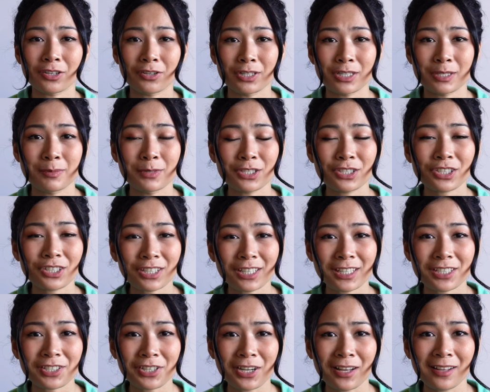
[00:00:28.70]
Christmas
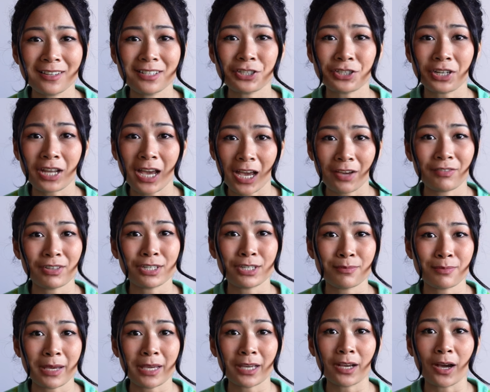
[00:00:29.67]
cookie challenge and having
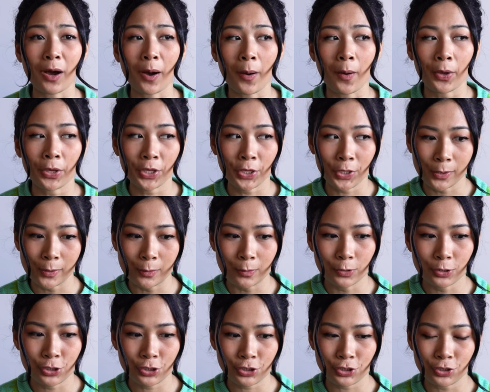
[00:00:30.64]
to make a
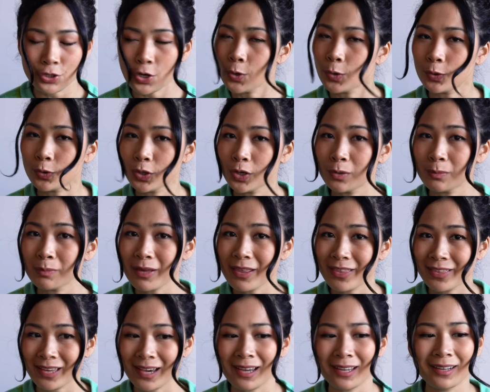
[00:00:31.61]
huge snow globe
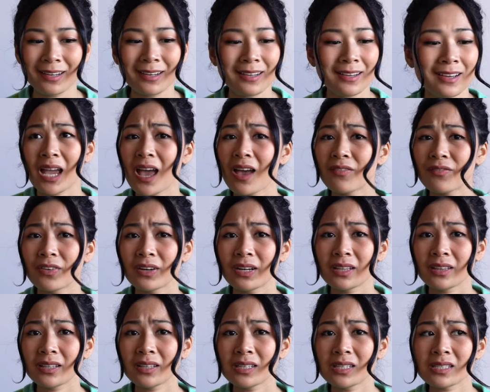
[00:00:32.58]
then. And
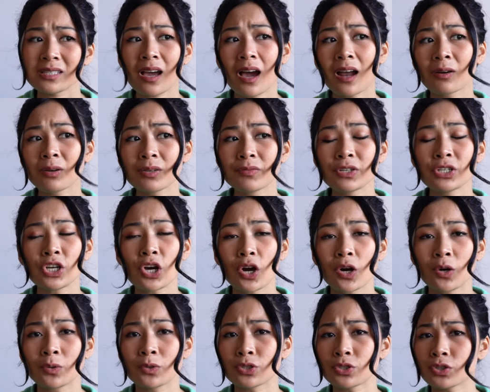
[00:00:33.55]
funny thing is, I don't even
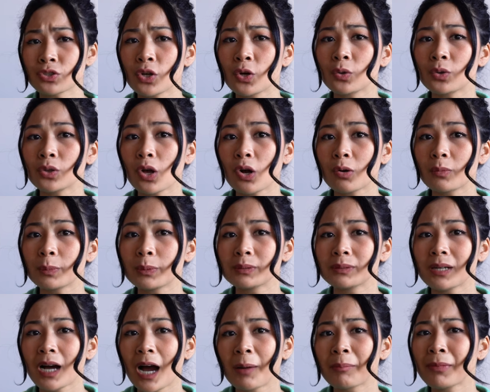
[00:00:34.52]
own a snow globe.
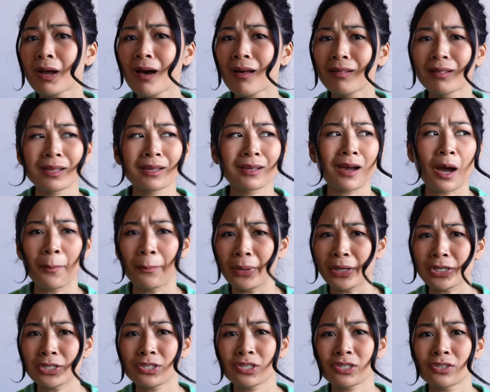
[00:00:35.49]
I'm not like a
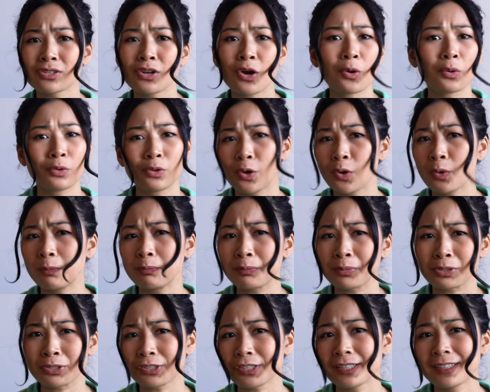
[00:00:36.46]
big snow globe
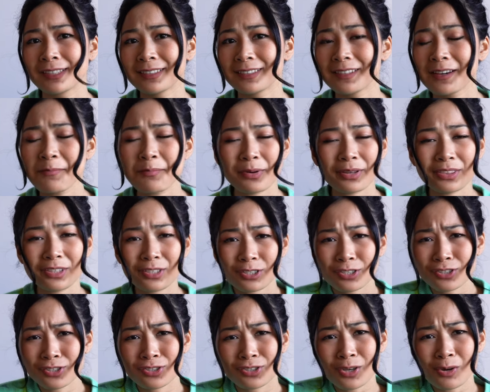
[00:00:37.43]
person, but they're
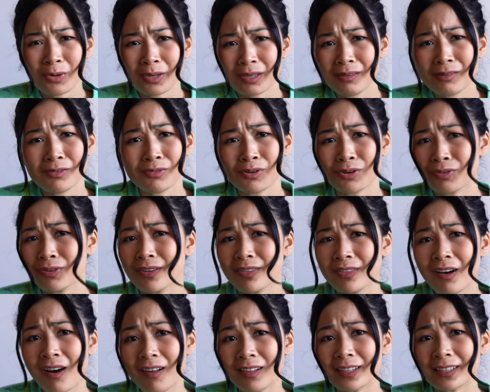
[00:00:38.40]
just so cute
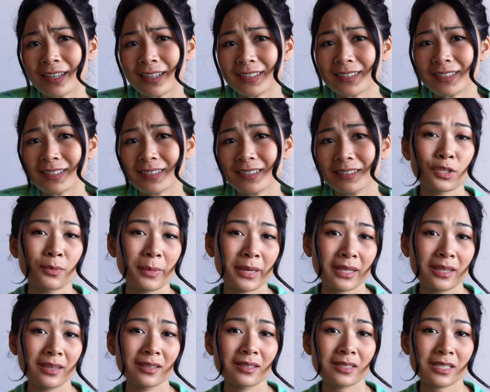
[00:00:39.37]
around the holidays. So
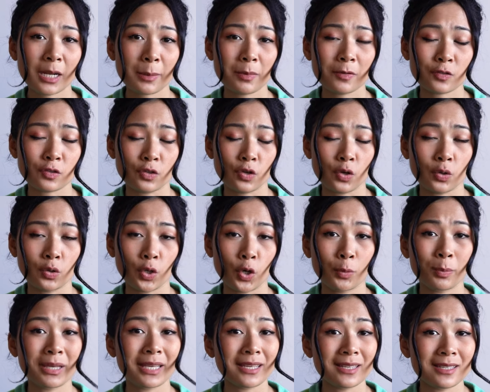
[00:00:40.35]
making this type of snow
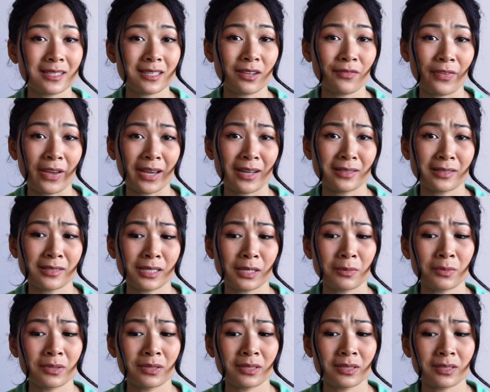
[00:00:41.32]
globe is advanced.
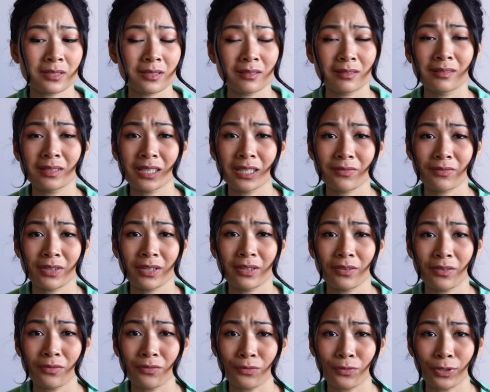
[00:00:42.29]
It was still
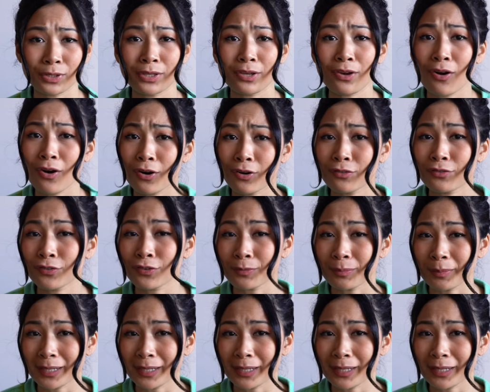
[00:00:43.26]
even really hard for